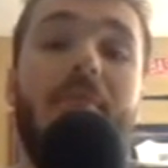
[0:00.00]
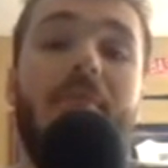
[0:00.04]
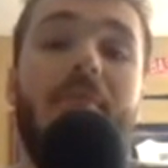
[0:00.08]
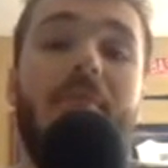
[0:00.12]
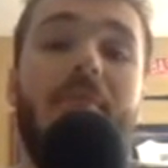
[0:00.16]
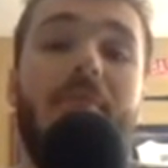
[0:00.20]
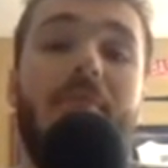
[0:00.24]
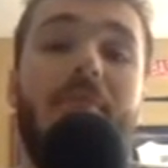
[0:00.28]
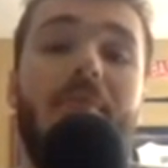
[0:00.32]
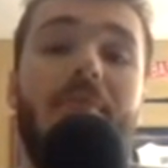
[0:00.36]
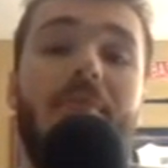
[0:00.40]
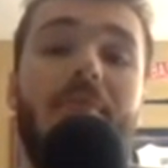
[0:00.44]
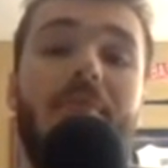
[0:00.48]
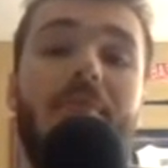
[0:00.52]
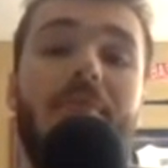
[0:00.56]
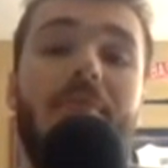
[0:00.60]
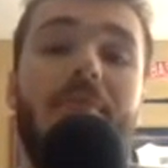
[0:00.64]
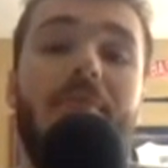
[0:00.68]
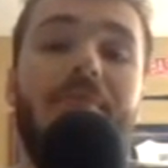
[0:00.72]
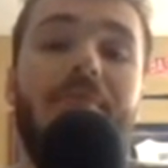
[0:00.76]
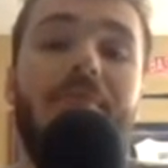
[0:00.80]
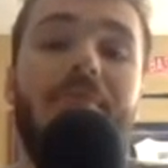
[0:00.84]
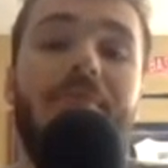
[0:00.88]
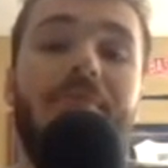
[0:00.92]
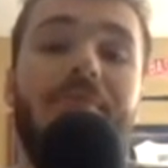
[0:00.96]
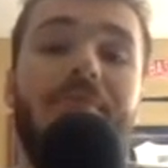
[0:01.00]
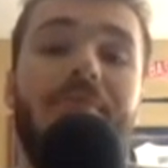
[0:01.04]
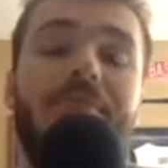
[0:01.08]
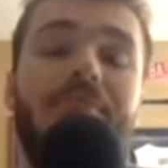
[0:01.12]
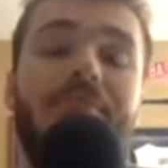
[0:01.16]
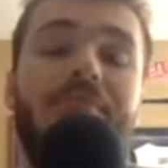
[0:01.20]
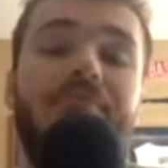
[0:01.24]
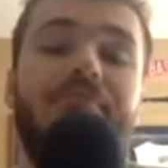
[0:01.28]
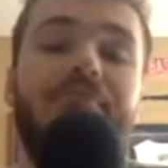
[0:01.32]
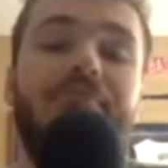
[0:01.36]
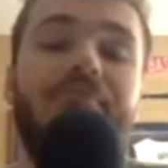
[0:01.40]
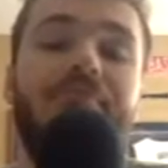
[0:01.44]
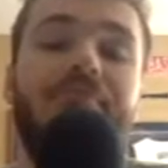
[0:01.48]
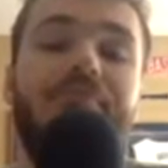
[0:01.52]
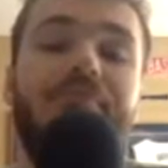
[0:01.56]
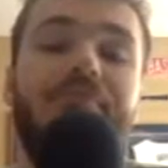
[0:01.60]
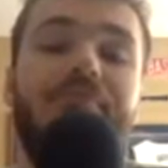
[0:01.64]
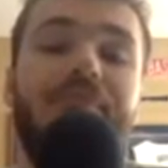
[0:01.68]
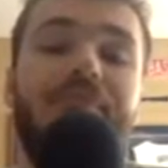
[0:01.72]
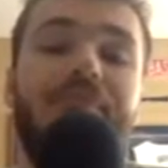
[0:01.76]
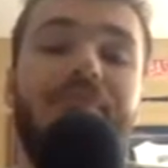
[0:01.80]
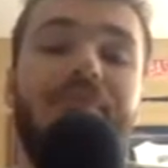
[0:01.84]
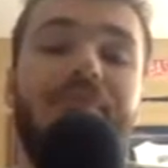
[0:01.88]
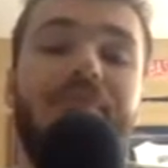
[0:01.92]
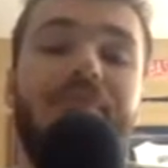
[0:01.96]

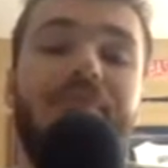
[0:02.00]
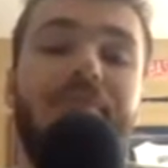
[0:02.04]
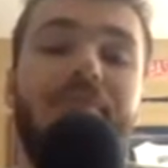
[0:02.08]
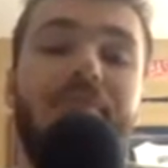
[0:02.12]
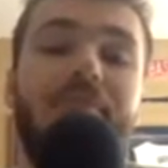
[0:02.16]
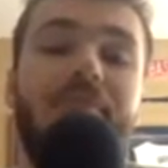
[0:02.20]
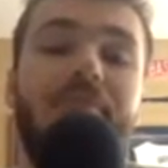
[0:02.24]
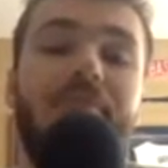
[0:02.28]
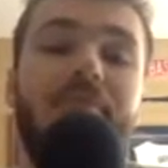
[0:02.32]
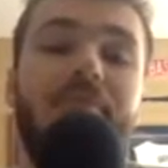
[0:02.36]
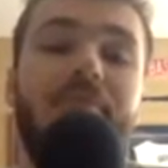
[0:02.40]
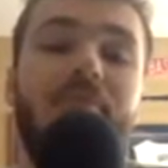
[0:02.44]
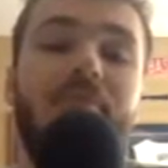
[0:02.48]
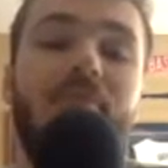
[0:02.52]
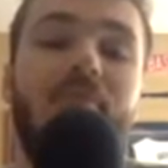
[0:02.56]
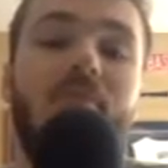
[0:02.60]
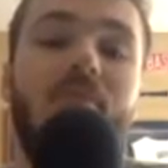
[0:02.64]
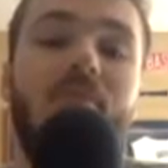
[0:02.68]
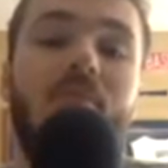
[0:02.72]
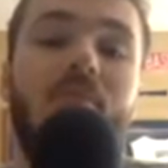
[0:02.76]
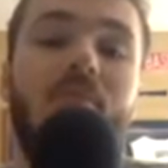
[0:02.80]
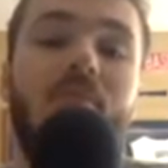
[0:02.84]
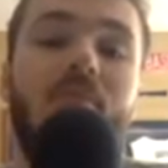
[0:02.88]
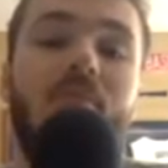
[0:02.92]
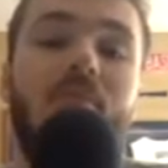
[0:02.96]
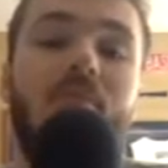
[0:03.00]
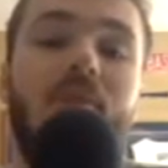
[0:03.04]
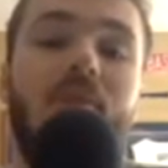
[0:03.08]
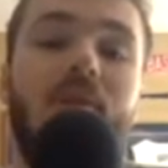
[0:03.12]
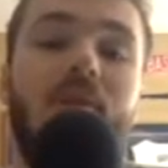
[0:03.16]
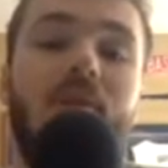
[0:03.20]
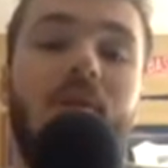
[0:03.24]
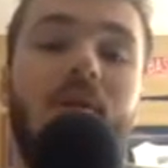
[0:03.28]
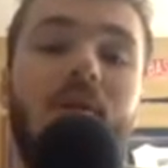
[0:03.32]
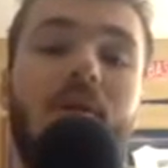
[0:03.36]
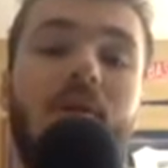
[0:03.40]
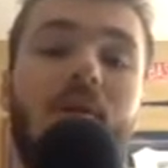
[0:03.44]
The person shown says nothing.